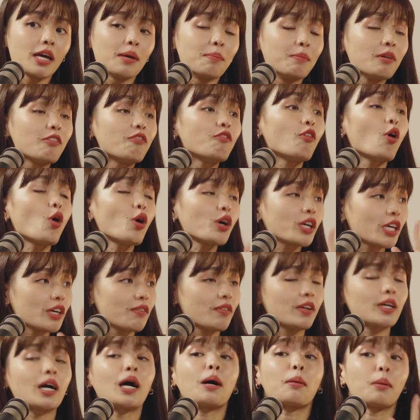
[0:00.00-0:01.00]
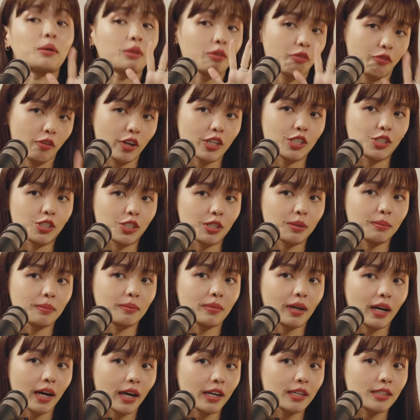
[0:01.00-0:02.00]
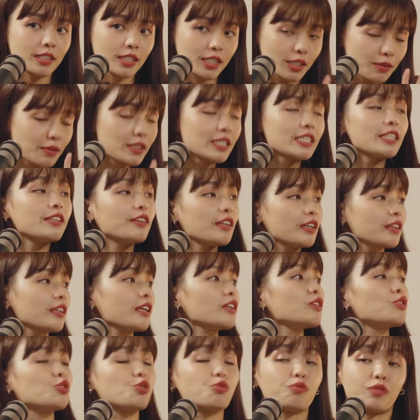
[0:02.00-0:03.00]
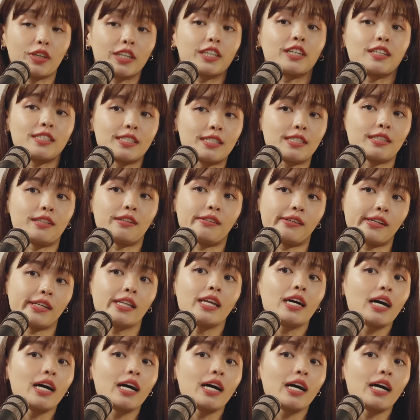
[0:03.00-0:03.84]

before giving up on the friendship, I seriously think that you should reconsider it.